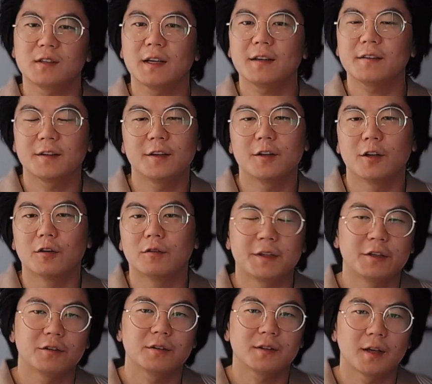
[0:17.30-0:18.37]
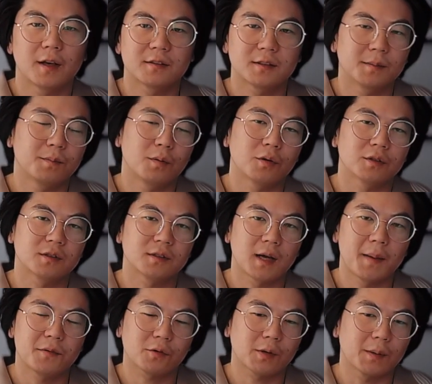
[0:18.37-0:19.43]
like Deno, Deno Test supports
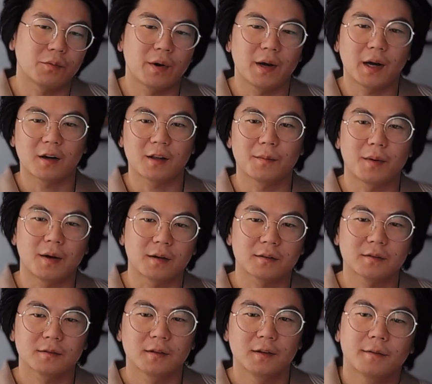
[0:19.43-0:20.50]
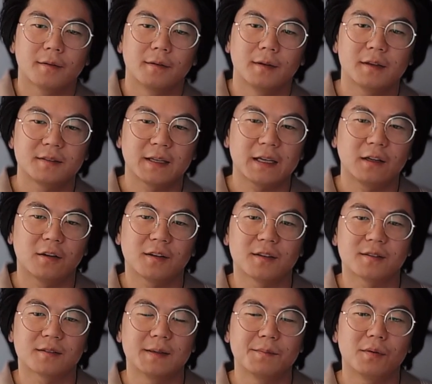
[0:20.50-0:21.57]
TypeScript right out of the box. Let's take a look at
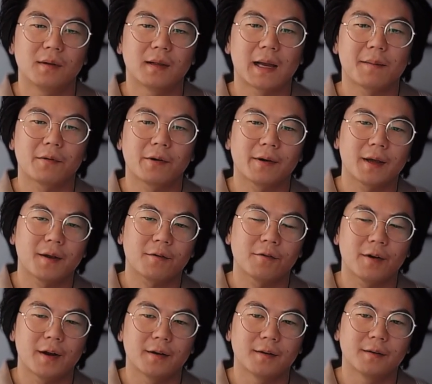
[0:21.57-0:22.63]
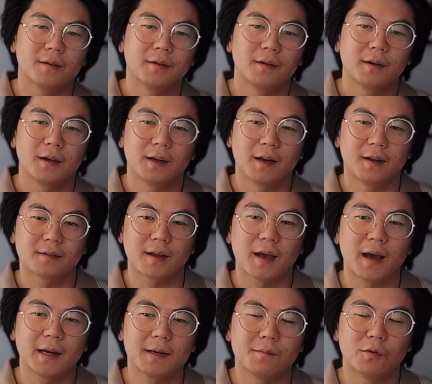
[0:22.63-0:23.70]
this simple library I've created. It has
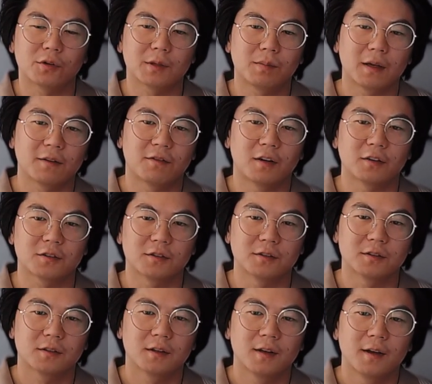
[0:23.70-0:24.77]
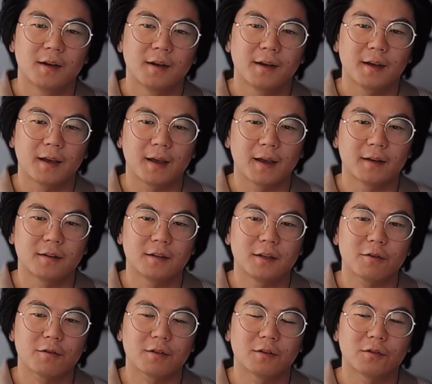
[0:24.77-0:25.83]
add and multiply functions. And
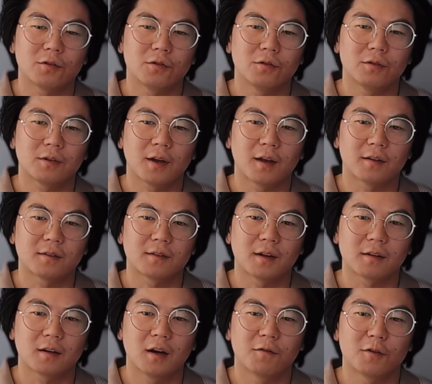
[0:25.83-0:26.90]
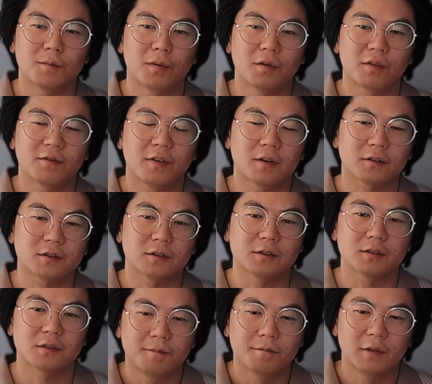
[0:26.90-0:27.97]
here are the two tests that cover both
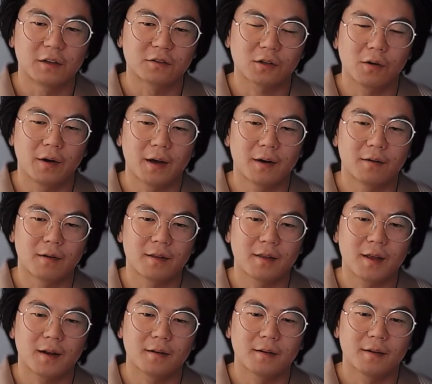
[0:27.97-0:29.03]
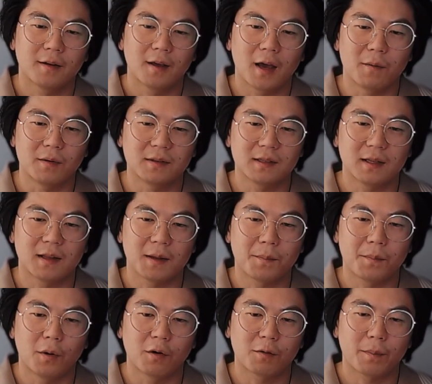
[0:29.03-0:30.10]
functions. Let's go ahead and run that and we see that they
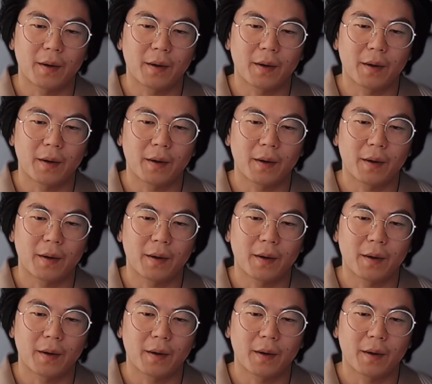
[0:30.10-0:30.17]
both